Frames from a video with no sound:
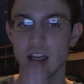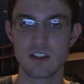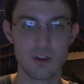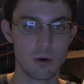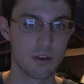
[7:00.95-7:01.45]
like
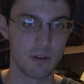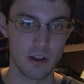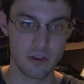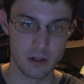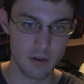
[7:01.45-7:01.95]
2 or 3
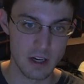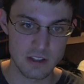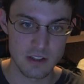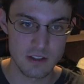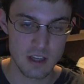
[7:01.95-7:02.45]
other
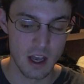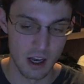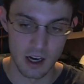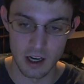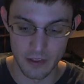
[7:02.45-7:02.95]
devices,
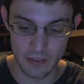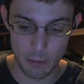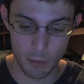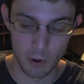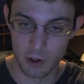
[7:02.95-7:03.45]
and that
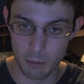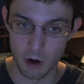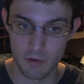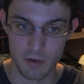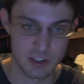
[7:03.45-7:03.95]
will work
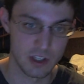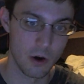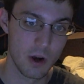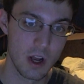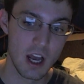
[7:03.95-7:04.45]
perfect.
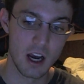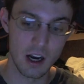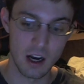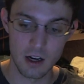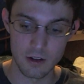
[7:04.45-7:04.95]
So
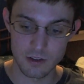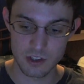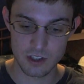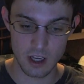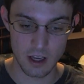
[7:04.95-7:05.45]

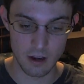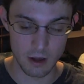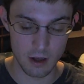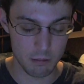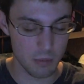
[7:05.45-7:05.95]
just
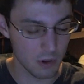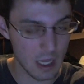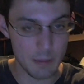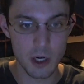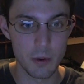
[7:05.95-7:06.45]

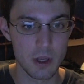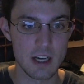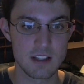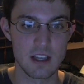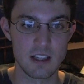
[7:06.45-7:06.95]
let me know what you
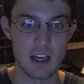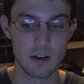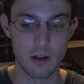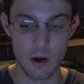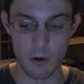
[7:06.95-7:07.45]
guys think
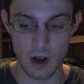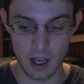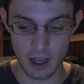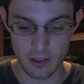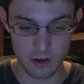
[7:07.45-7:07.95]
down below.
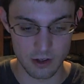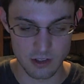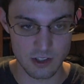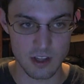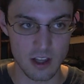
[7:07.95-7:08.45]

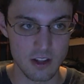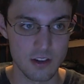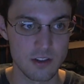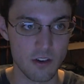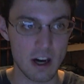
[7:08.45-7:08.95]

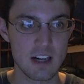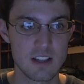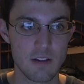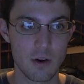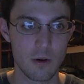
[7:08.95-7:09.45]
There's a lot of
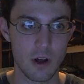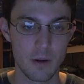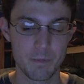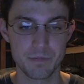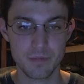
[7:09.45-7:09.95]
stuff going
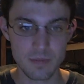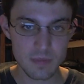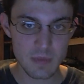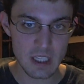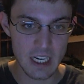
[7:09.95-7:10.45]
on,
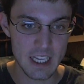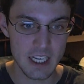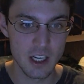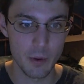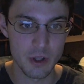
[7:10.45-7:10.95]
and I need
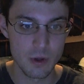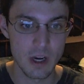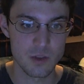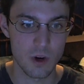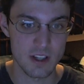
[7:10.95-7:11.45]
to know what you
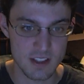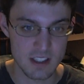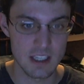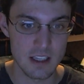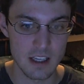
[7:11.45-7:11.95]
guys want to
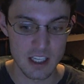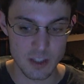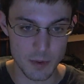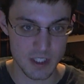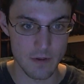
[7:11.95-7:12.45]
see
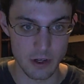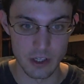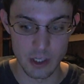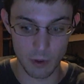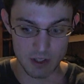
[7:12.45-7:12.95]

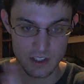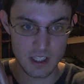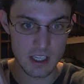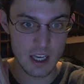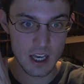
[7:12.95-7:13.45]
specifically. Do you want to
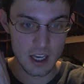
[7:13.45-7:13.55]
see